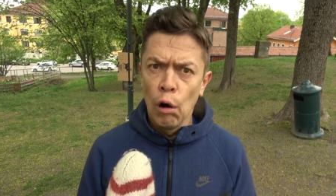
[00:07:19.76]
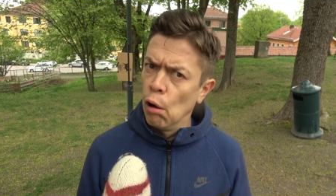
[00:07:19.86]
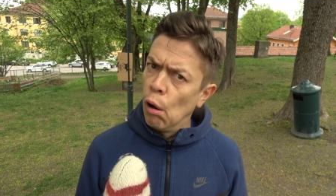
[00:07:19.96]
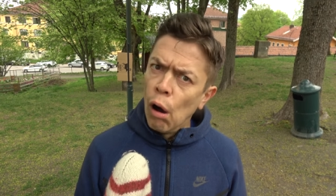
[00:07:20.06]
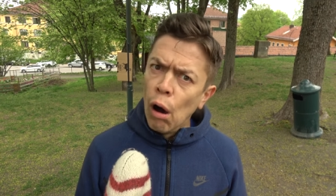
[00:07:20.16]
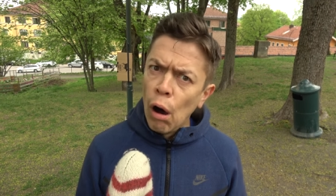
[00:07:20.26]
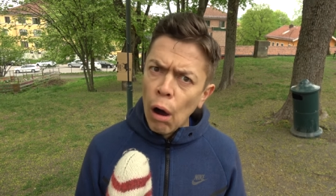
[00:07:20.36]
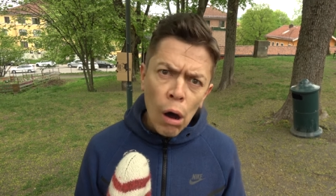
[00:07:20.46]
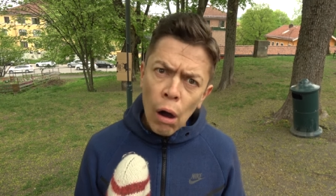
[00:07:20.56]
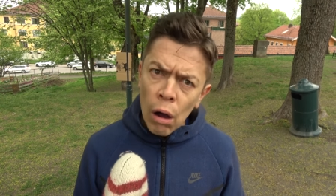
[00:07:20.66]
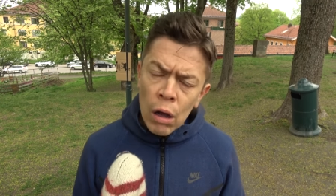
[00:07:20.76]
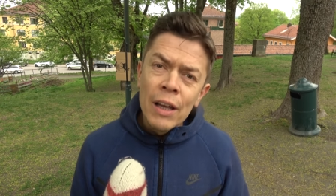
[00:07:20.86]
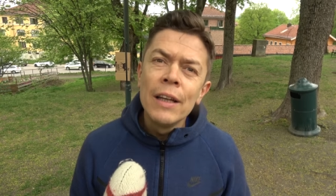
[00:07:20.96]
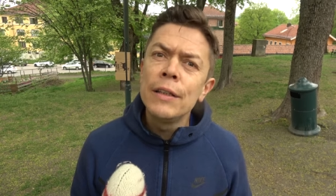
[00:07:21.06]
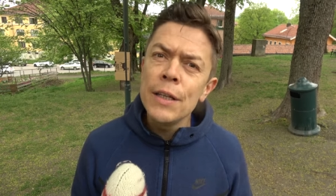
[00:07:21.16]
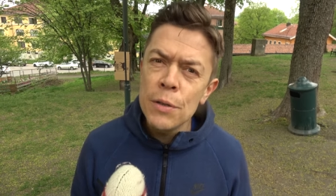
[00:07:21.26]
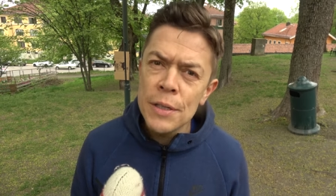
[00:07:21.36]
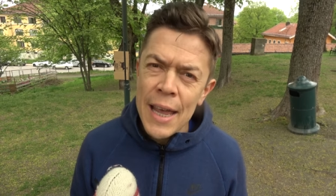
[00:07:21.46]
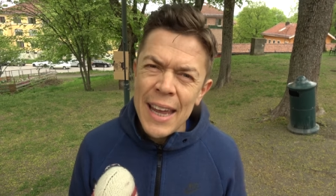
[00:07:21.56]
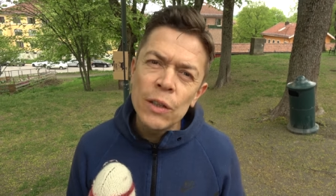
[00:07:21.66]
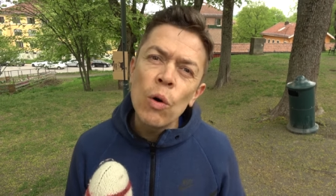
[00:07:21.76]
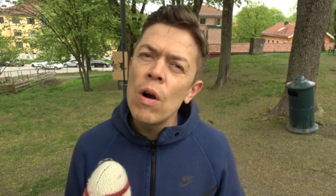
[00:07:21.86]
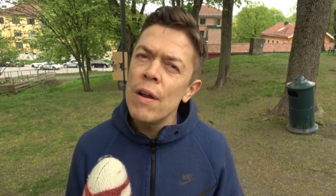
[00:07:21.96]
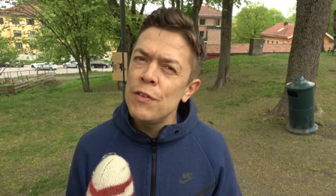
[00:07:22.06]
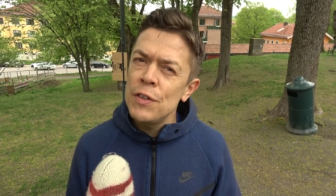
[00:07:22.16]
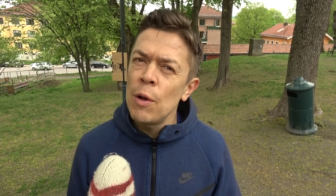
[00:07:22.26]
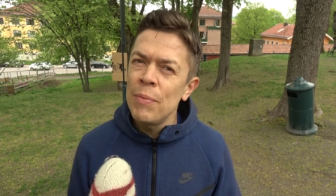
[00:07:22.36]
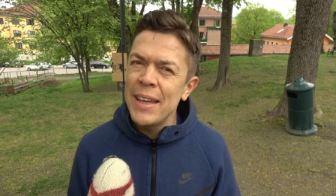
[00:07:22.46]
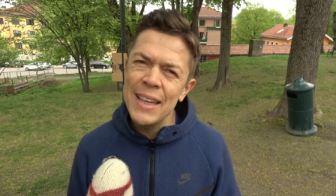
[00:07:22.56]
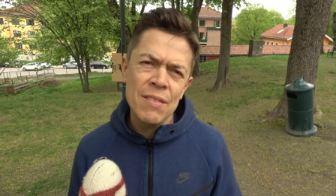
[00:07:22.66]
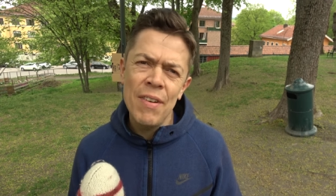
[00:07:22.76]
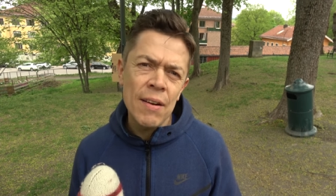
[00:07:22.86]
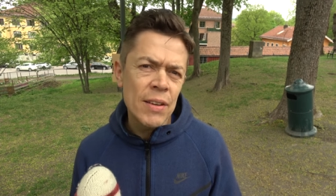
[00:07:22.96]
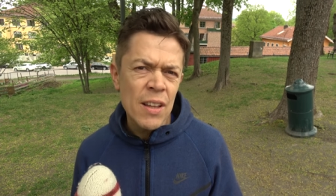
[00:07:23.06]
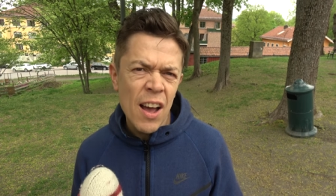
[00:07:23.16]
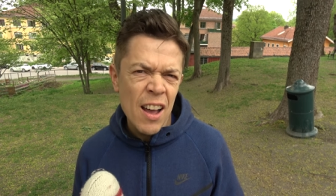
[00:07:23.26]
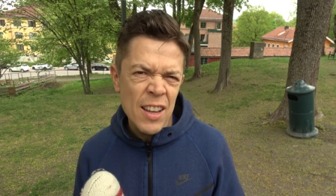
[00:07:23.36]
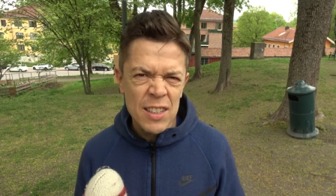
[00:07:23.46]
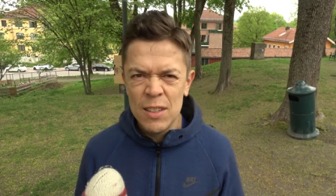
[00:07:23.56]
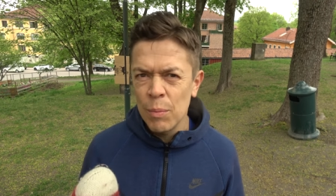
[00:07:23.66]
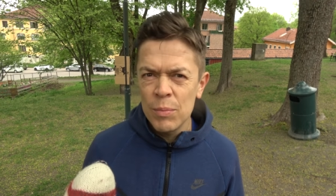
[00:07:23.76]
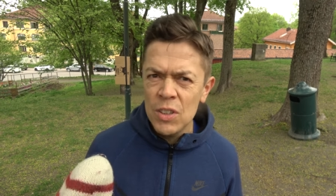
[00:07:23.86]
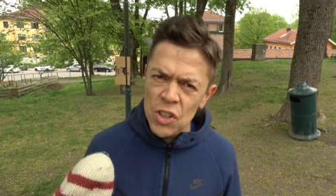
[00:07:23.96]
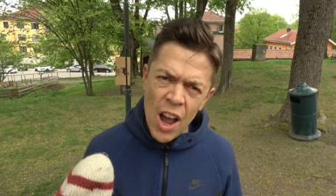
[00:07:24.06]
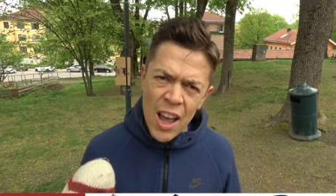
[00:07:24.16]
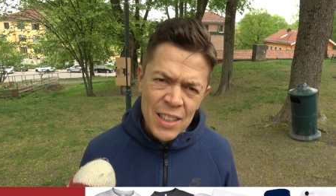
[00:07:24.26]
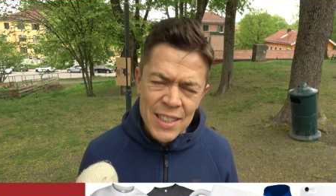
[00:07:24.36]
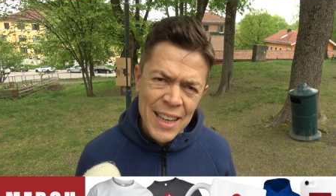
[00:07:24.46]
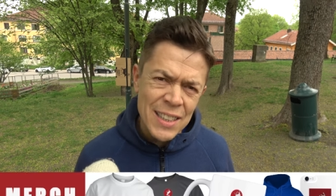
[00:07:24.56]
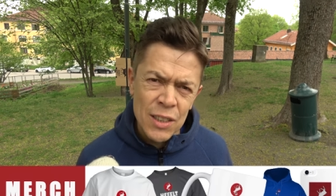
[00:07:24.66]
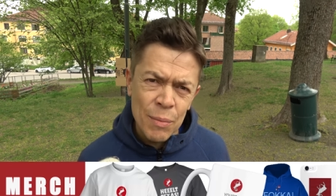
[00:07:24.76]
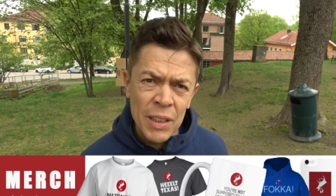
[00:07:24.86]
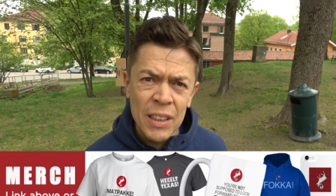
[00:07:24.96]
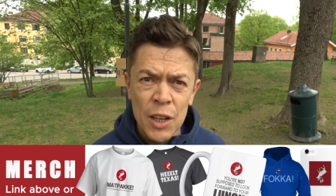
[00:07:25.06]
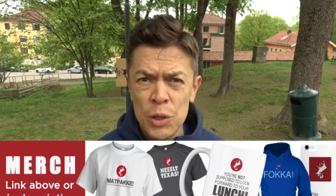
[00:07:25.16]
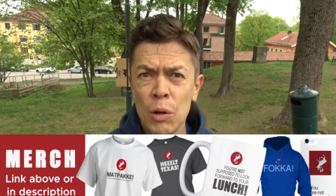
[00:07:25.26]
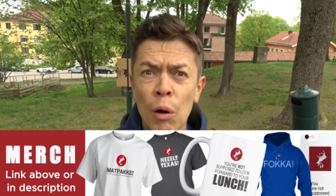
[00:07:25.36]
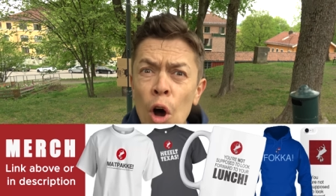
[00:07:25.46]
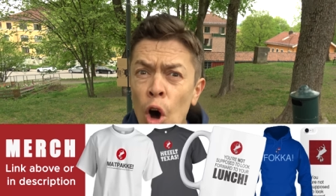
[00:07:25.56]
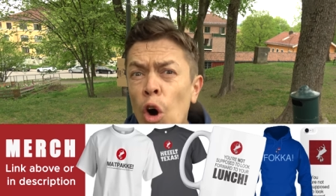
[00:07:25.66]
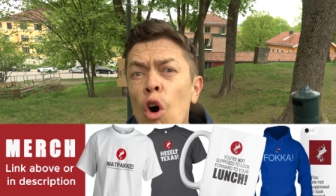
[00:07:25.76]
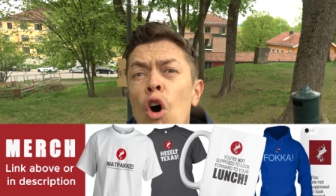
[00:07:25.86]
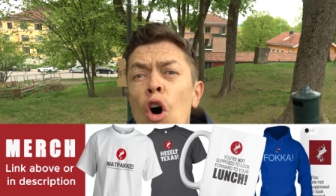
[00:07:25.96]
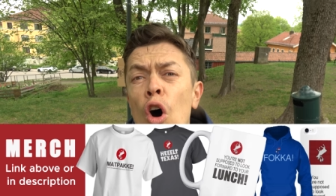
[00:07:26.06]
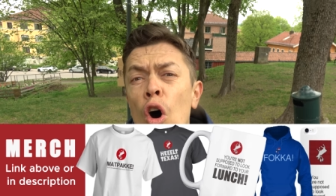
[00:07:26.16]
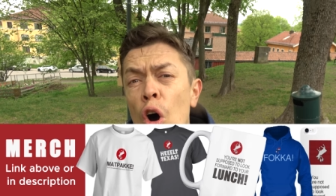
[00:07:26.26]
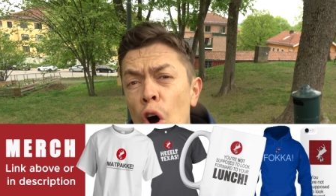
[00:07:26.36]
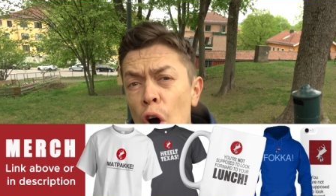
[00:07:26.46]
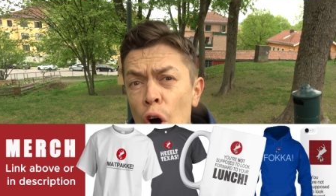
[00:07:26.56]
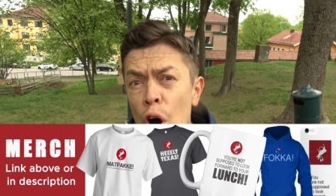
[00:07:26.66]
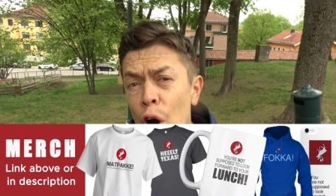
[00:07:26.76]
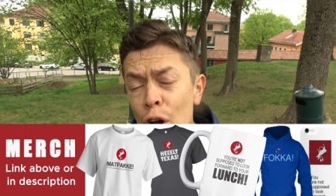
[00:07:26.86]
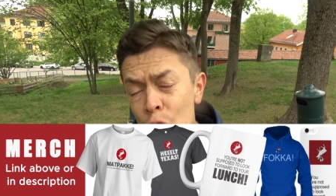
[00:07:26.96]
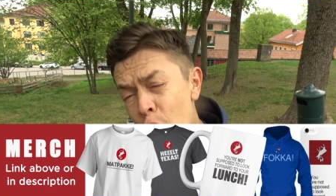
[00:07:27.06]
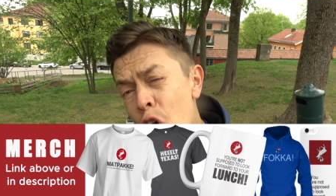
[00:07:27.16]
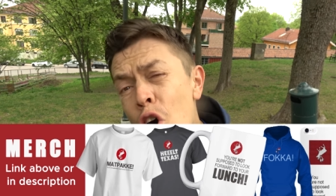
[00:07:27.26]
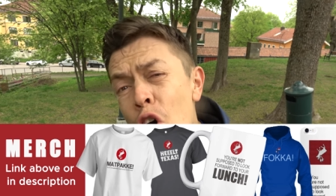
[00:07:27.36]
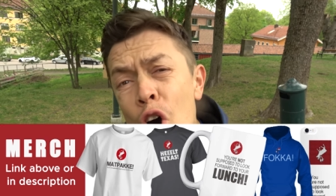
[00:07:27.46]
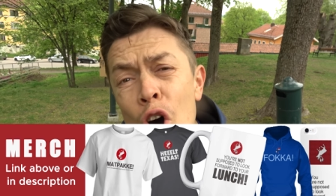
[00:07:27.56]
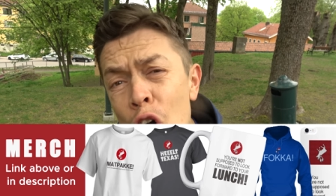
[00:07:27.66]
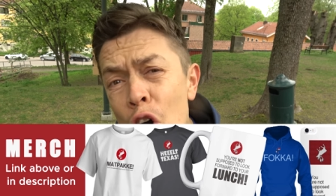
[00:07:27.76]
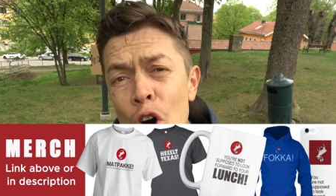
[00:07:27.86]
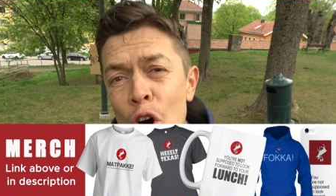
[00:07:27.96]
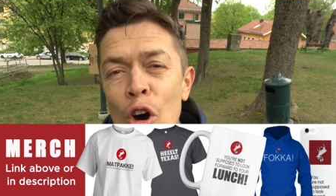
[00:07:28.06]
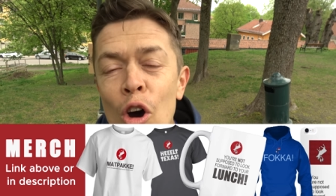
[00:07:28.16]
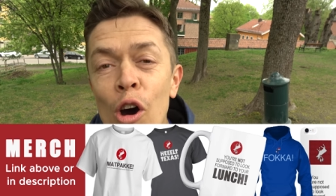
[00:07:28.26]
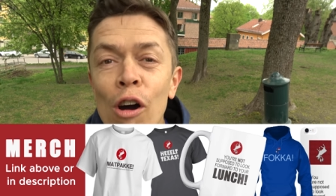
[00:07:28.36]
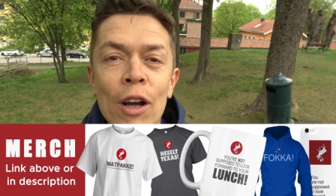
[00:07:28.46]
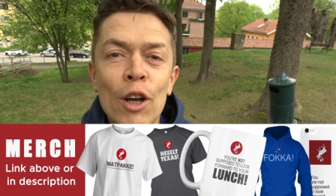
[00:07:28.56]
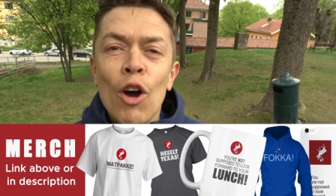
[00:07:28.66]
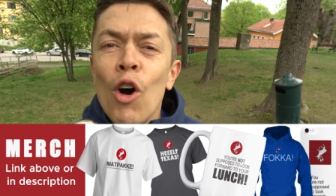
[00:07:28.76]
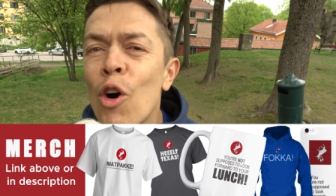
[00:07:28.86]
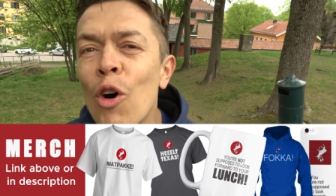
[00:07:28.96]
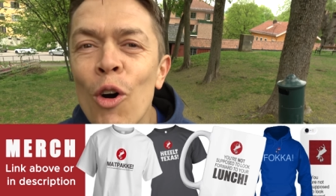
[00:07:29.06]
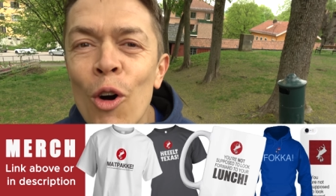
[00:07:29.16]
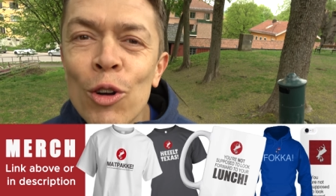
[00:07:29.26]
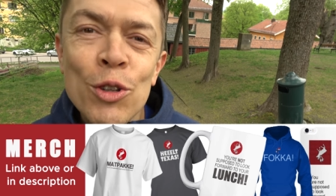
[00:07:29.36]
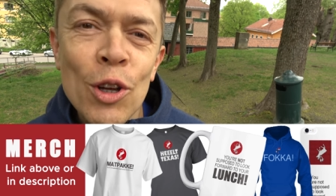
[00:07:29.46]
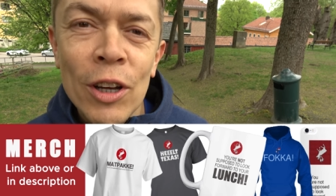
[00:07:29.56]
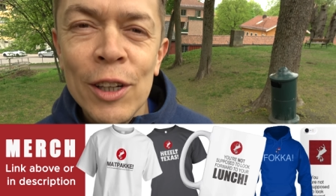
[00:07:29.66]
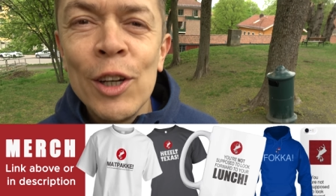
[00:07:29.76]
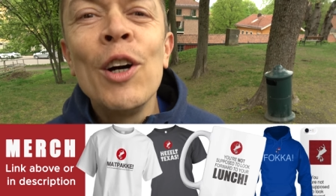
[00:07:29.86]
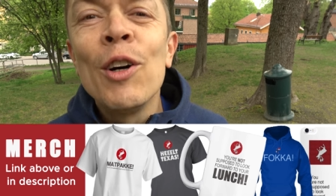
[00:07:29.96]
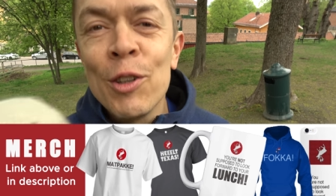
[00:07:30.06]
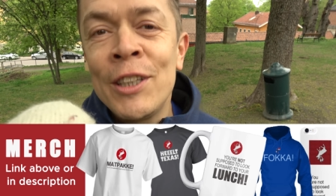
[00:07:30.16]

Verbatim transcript: oh, did you say it? Or if something is very nice, some child said something nice, you go oh, oh, oh, oh,